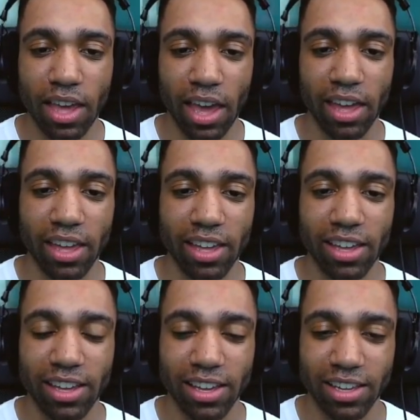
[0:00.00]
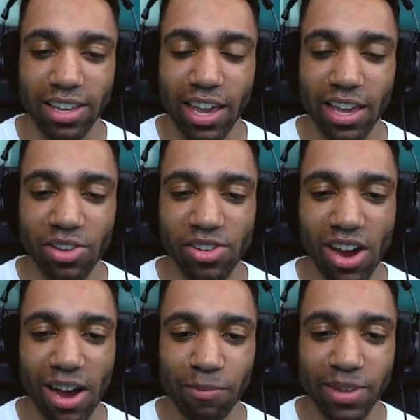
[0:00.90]
Heh. Yeah, you know
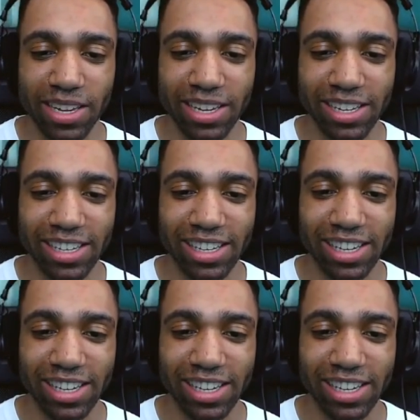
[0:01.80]
what I mean.